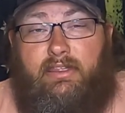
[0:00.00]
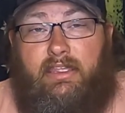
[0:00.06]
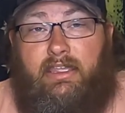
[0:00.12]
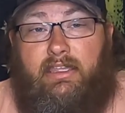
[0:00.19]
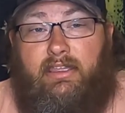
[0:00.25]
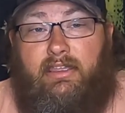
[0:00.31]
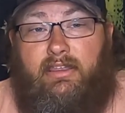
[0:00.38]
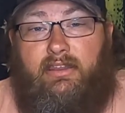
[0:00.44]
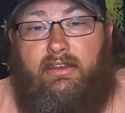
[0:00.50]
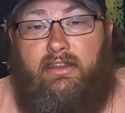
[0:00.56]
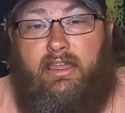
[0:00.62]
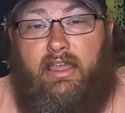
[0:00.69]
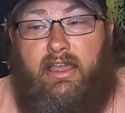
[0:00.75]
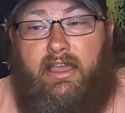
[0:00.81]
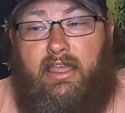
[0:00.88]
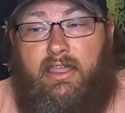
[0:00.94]
and
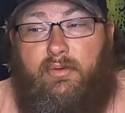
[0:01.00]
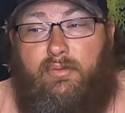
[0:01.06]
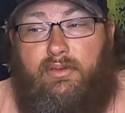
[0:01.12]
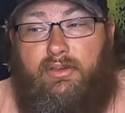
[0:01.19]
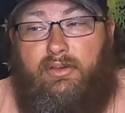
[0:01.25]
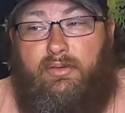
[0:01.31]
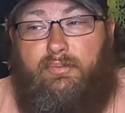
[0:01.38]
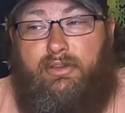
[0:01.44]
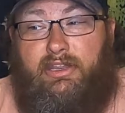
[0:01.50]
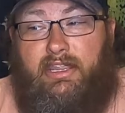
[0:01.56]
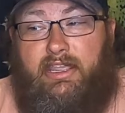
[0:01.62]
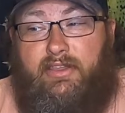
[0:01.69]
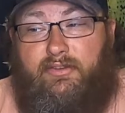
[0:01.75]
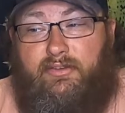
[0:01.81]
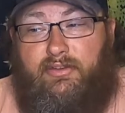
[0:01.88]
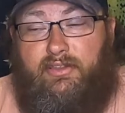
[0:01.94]
I will put
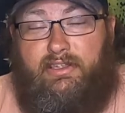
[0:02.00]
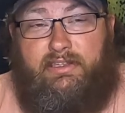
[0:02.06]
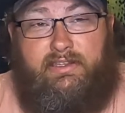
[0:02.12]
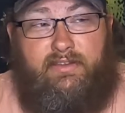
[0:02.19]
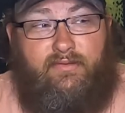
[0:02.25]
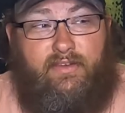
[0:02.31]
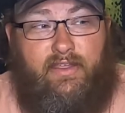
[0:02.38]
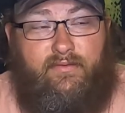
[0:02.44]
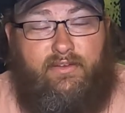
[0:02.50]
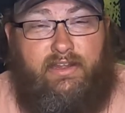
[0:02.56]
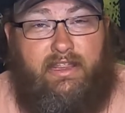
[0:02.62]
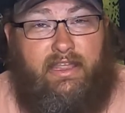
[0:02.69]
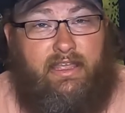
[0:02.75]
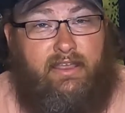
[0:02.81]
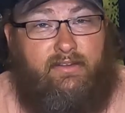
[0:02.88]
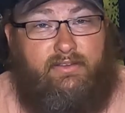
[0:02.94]
together a list of
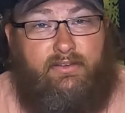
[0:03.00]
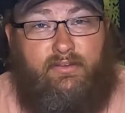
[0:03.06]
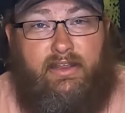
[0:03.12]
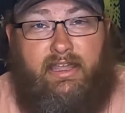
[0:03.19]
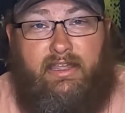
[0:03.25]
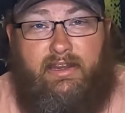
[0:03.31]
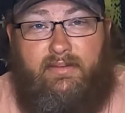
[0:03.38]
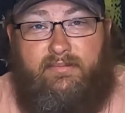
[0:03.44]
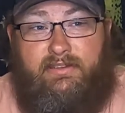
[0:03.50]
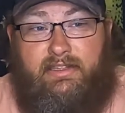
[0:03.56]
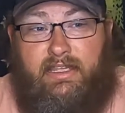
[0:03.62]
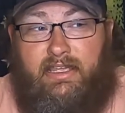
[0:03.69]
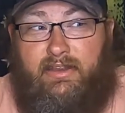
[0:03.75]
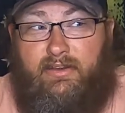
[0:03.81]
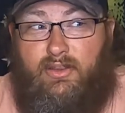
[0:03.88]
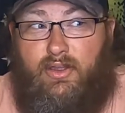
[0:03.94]
everyday household items
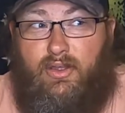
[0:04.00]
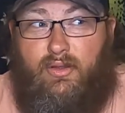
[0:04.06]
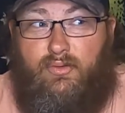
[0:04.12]
that